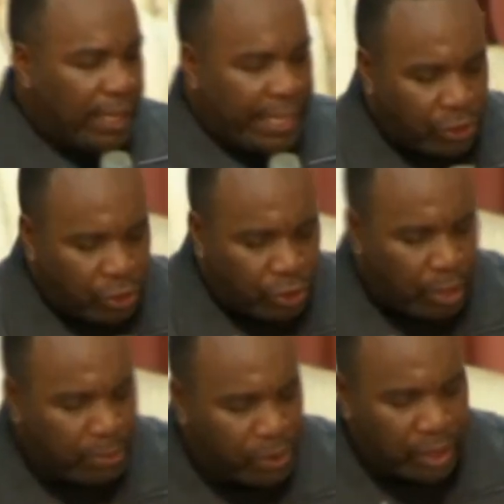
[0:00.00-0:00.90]
This
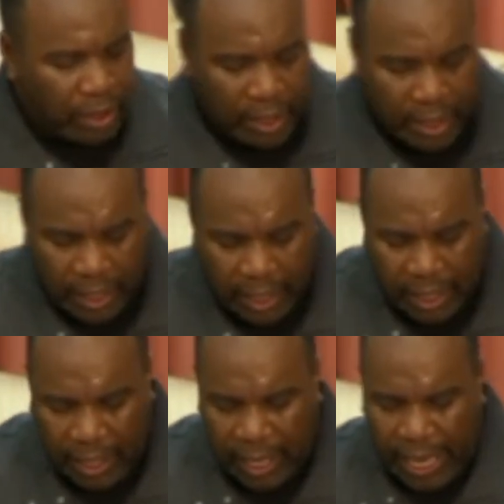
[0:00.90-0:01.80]
scripture,
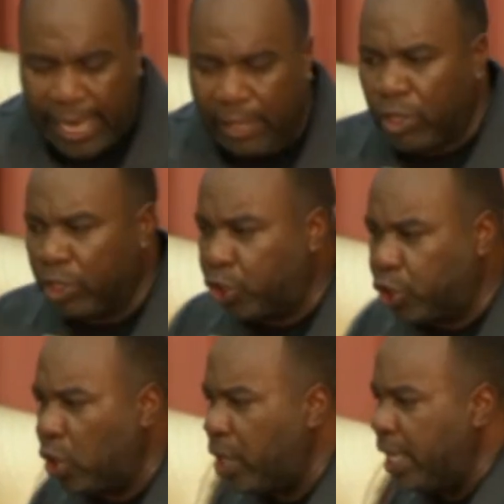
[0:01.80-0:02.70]
your
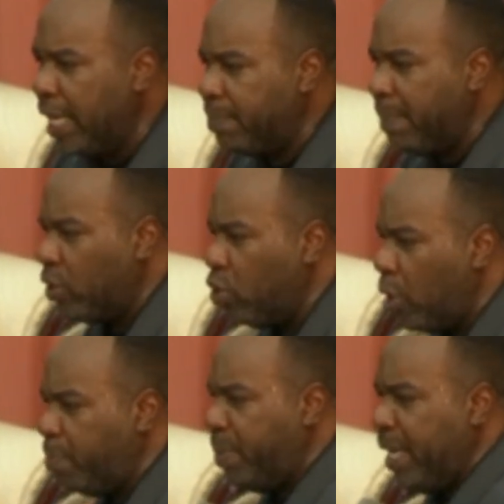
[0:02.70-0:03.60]
joy might
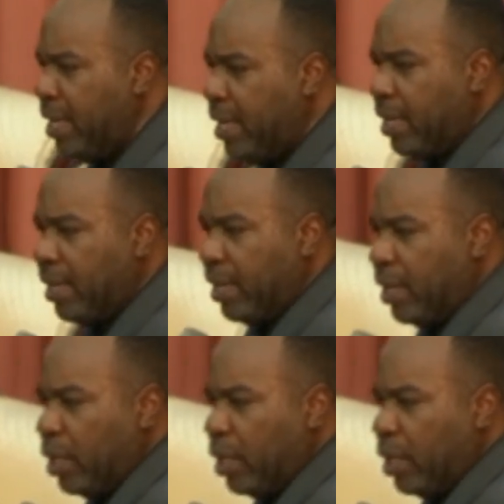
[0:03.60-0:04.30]
not be